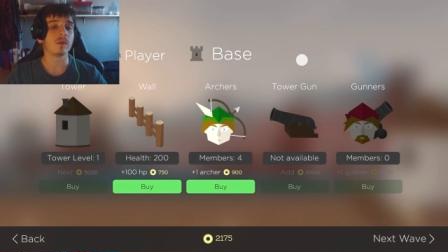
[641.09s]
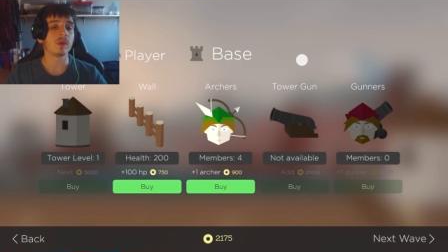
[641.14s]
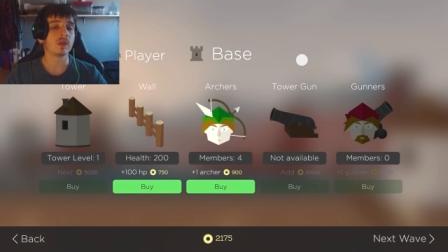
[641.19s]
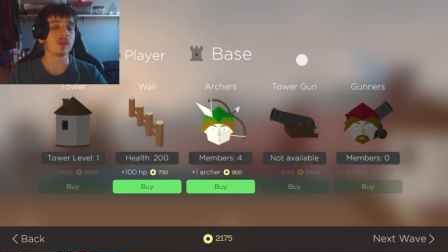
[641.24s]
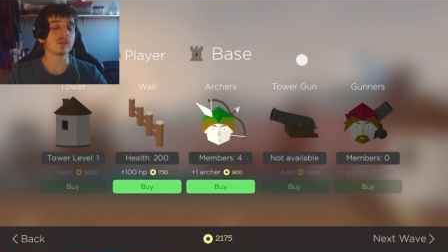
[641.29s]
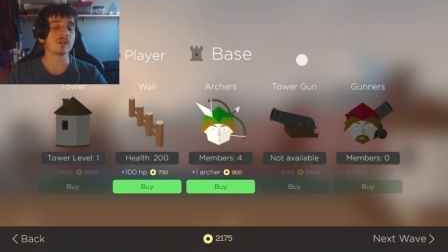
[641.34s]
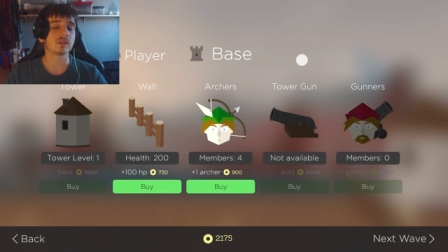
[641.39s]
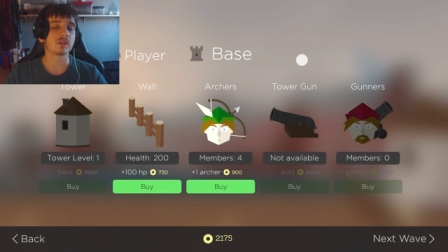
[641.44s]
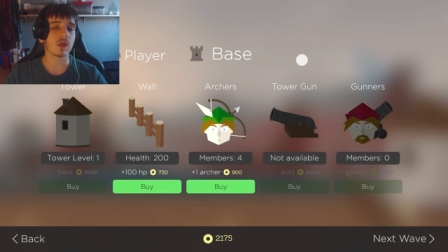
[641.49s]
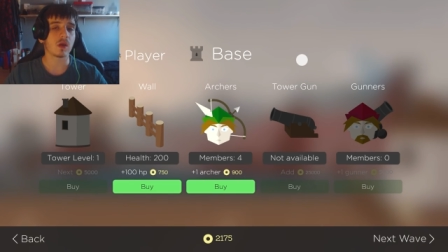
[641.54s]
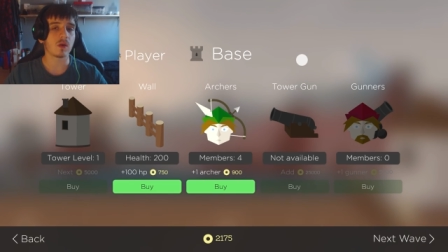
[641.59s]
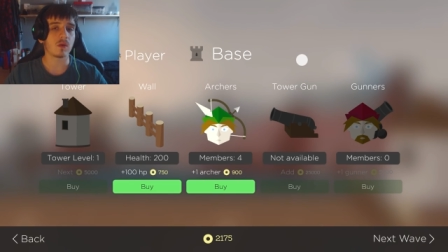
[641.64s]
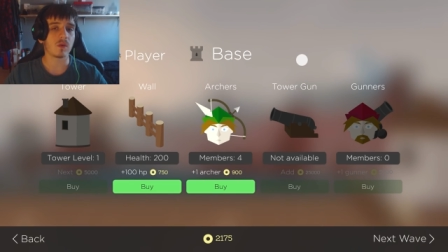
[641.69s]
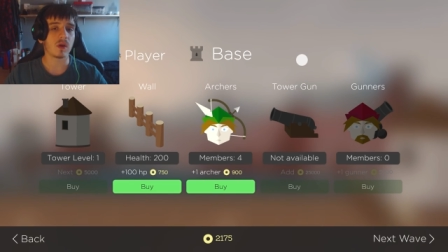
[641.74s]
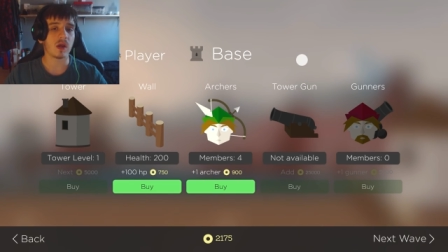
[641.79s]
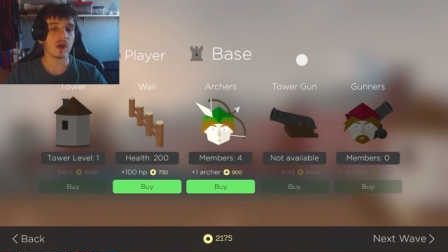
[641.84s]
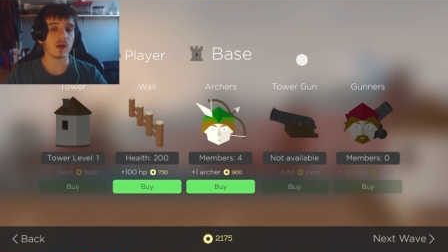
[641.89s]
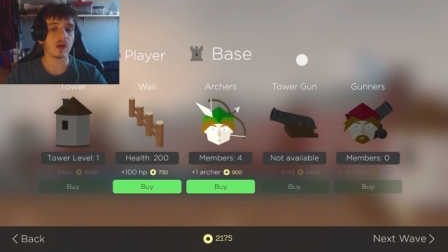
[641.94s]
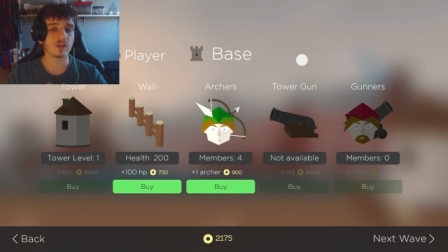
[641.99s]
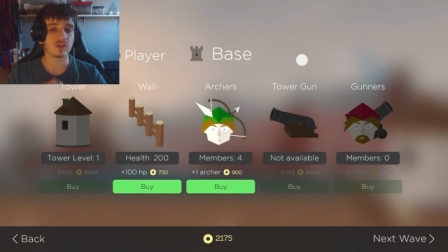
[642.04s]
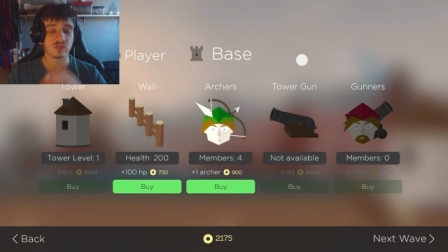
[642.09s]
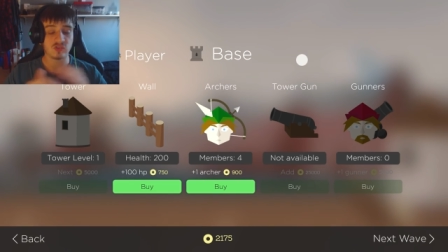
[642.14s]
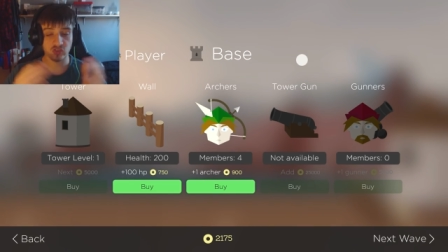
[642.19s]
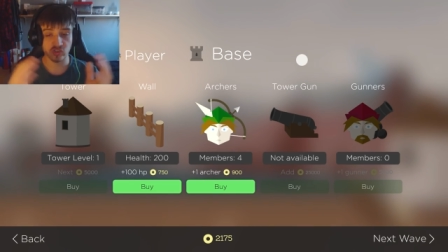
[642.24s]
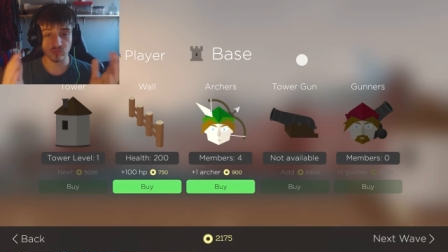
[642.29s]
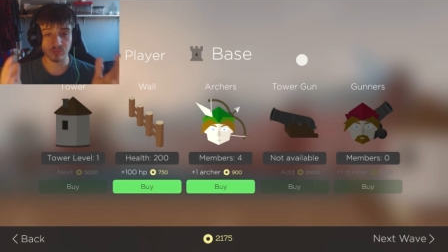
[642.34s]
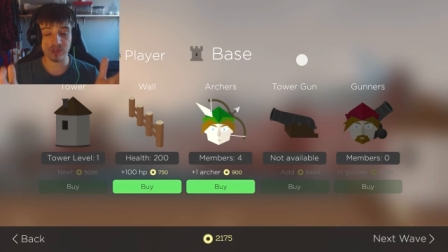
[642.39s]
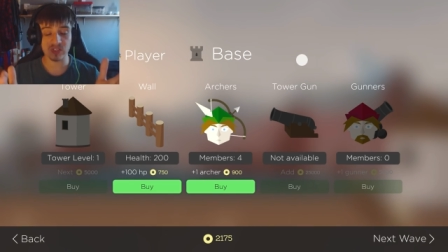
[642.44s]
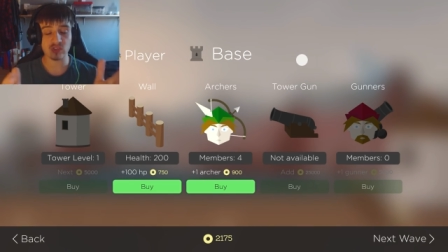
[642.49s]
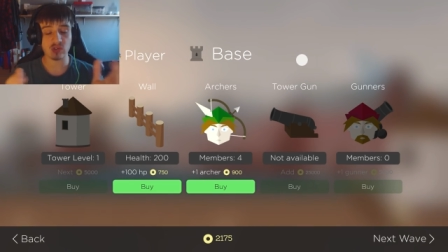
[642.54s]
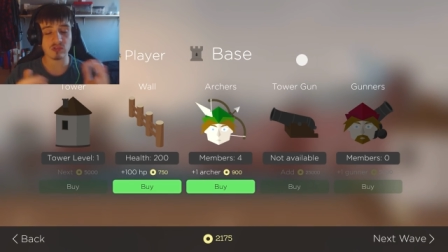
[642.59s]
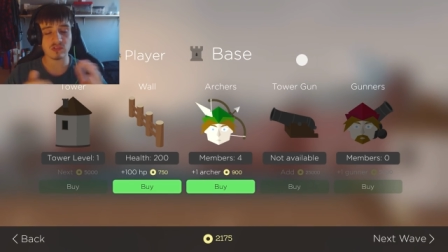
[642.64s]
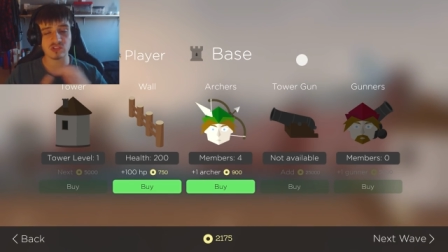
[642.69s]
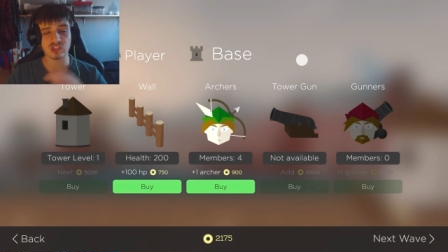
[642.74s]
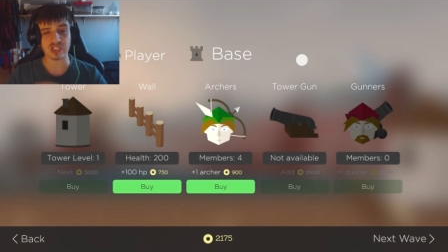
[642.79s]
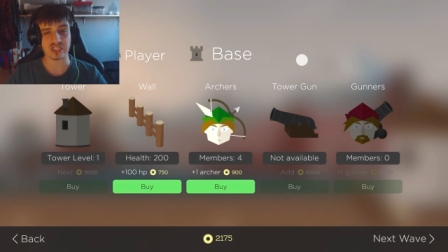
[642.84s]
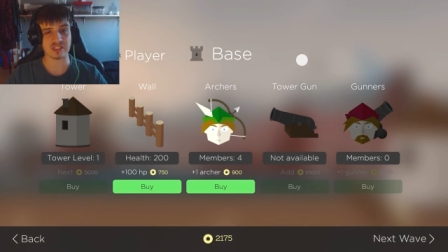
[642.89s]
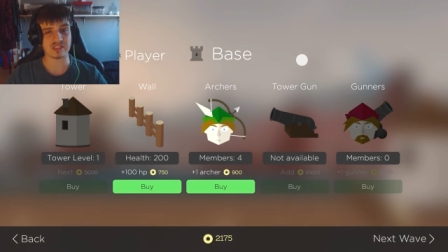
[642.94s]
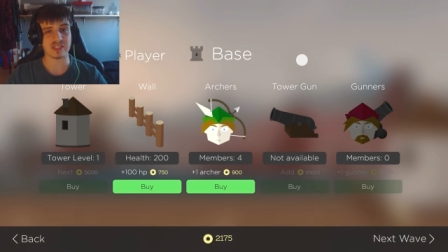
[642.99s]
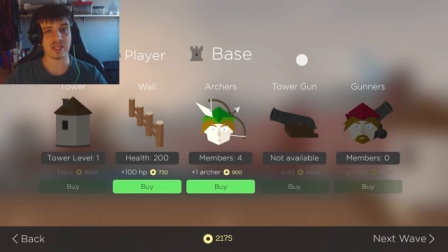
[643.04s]
So uh, be sure to check
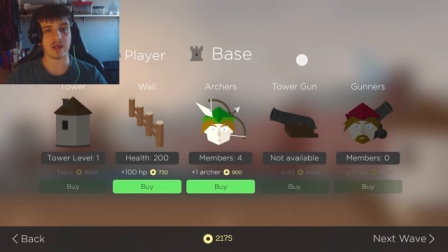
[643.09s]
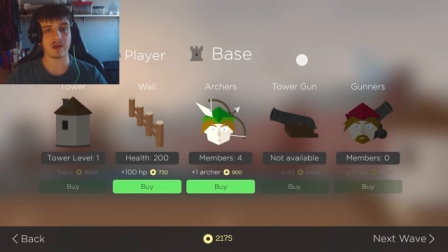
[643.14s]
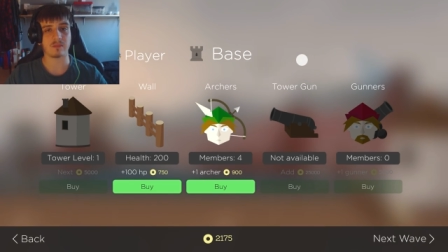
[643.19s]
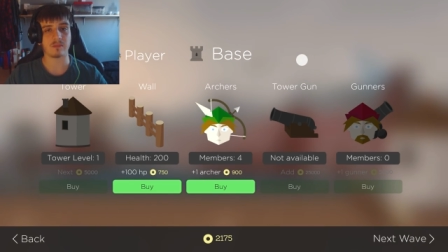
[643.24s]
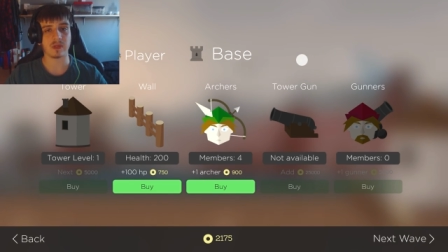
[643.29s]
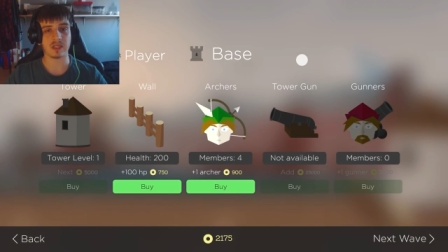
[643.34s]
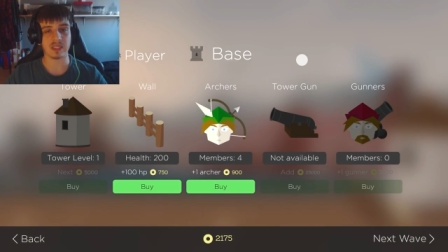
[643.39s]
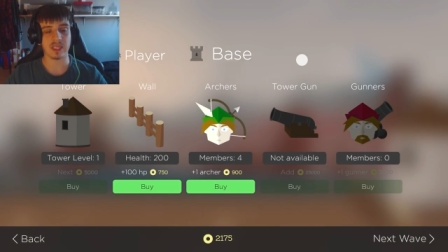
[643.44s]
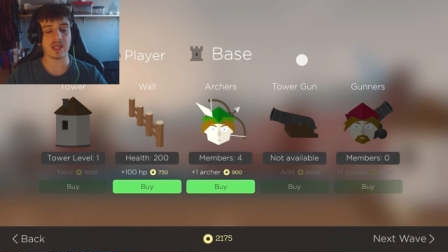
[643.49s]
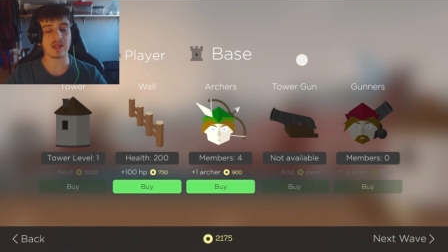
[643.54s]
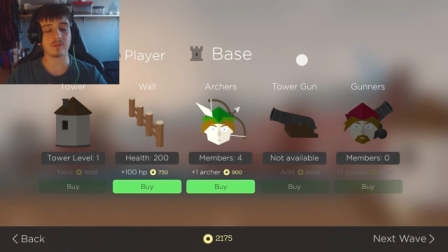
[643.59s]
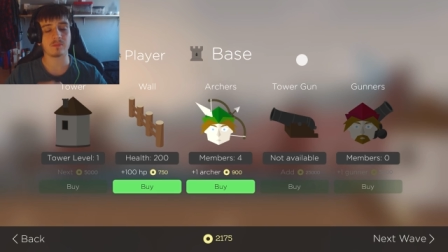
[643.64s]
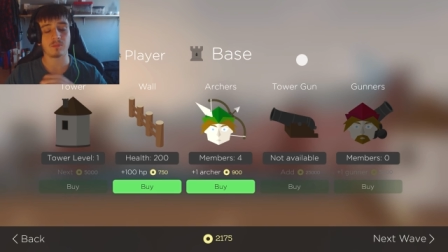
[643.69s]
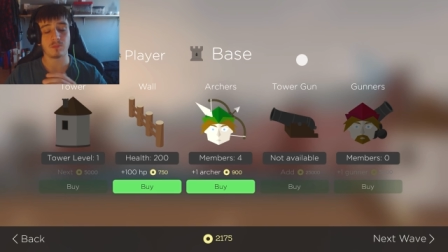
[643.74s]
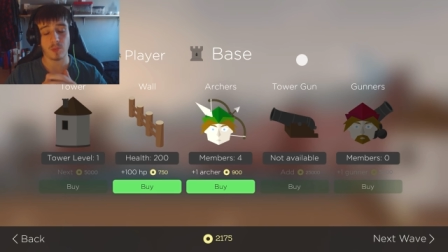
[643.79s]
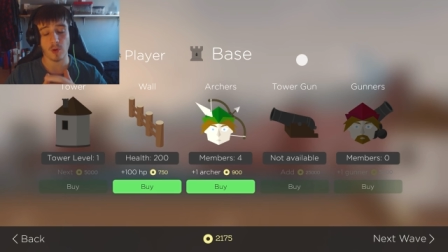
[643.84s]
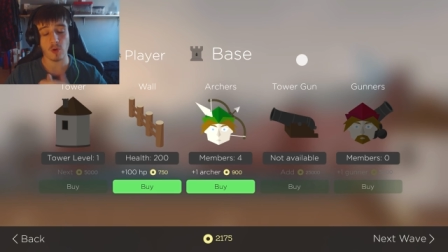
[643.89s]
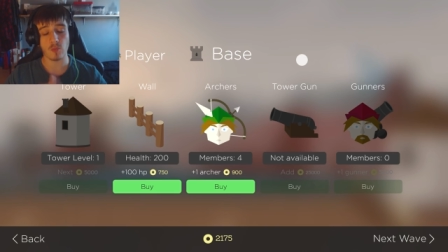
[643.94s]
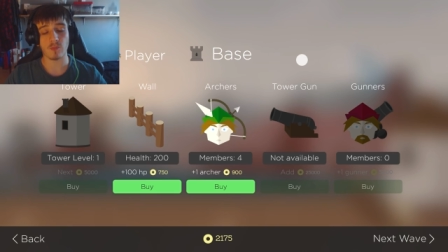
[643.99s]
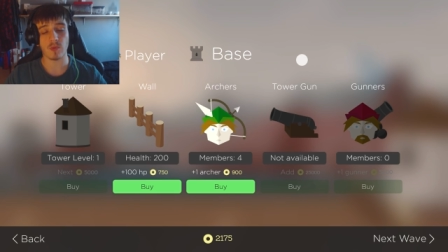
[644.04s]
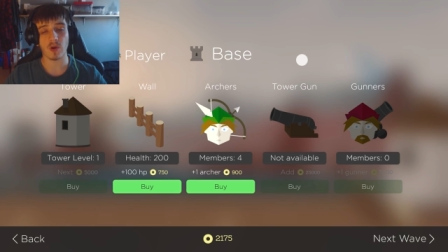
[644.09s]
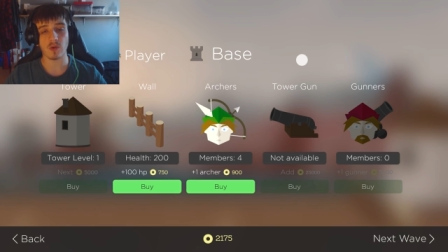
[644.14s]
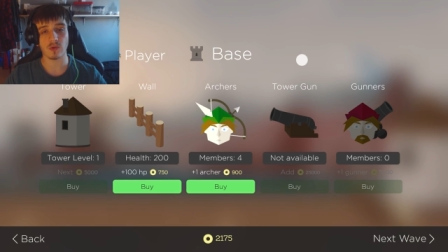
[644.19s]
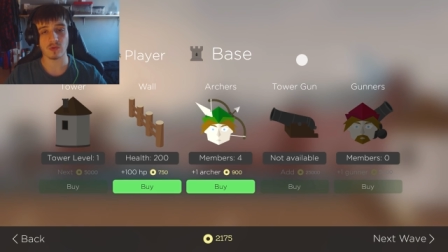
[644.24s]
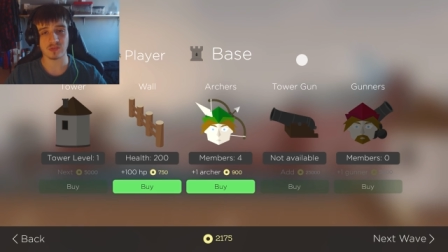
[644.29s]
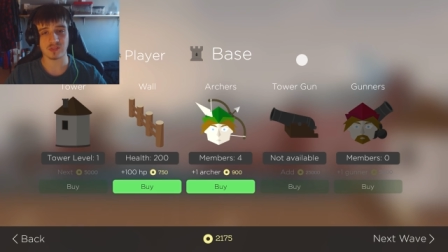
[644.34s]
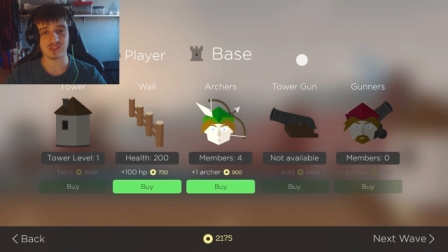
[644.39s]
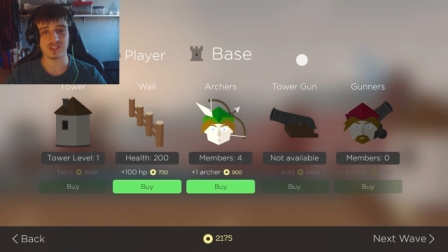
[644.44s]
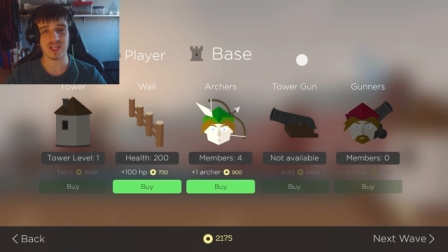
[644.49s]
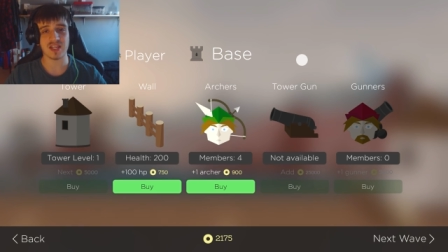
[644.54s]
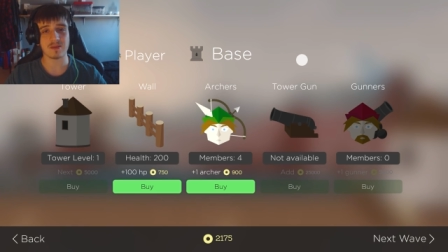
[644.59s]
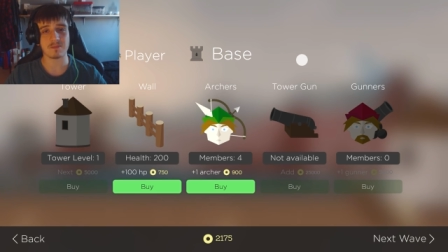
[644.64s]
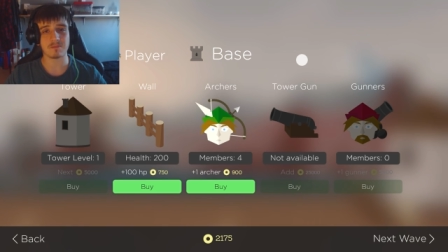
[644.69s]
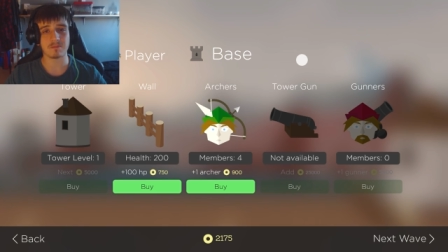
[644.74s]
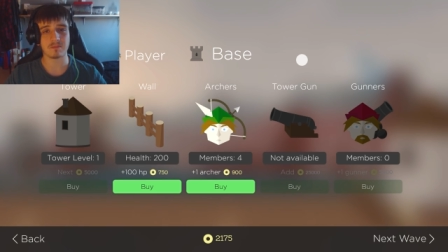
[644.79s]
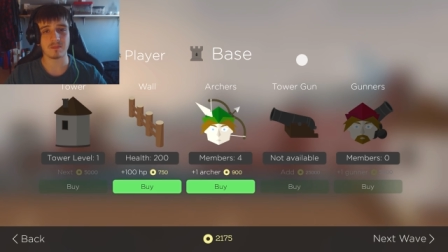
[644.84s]
this out. Again, Bone Bone on Steam.